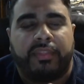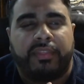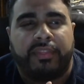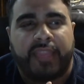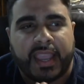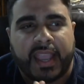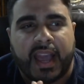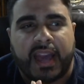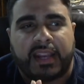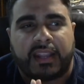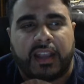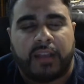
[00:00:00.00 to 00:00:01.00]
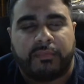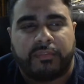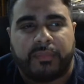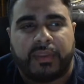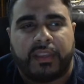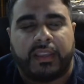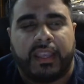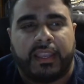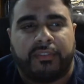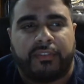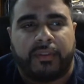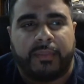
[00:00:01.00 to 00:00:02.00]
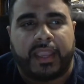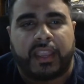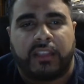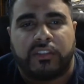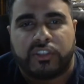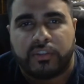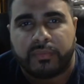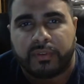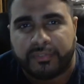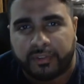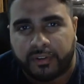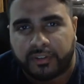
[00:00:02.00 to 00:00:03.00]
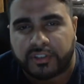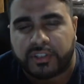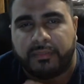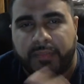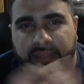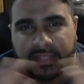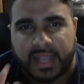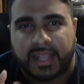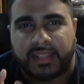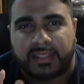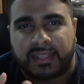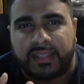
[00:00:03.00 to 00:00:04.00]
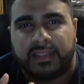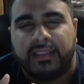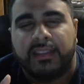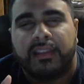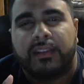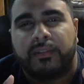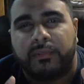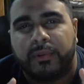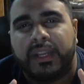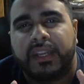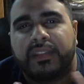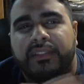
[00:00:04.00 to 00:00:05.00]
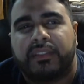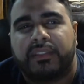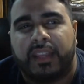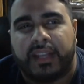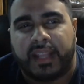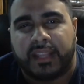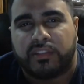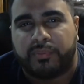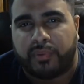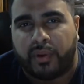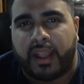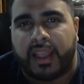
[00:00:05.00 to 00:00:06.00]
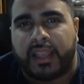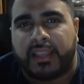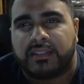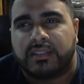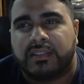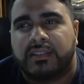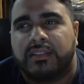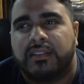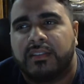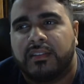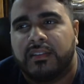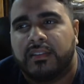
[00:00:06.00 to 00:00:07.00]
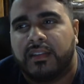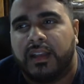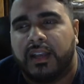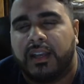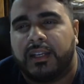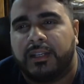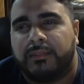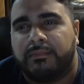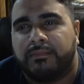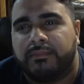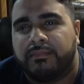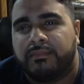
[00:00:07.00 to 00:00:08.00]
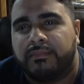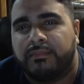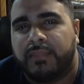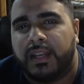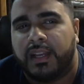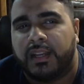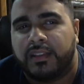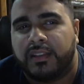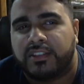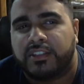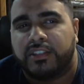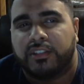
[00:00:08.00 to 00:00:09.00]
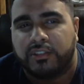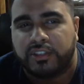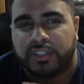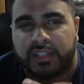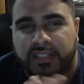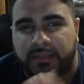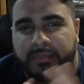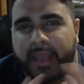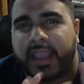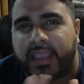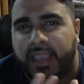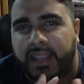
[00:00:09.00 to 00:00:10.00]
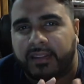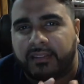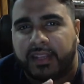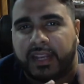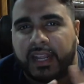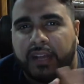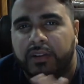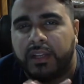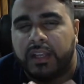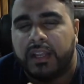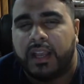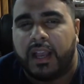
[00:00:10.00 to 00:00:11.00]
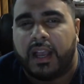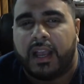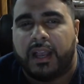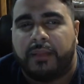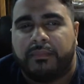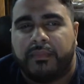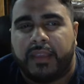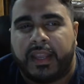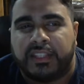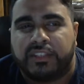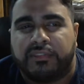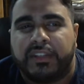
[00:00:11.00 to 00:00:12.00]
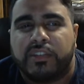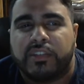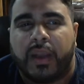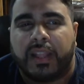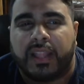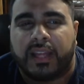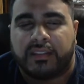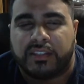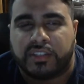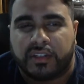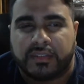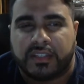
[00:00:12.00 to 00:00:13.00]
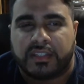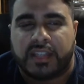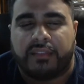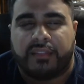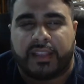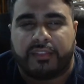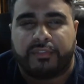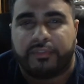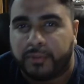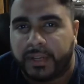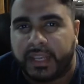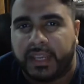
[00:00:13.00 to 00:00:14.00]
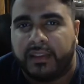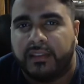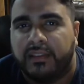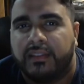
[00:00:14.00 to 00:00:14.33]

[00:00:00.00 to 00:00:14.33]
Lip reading: they kind of come from a consumer first mentality with an enterprise solution as a back end, and it's a reason why a lot of these services have like free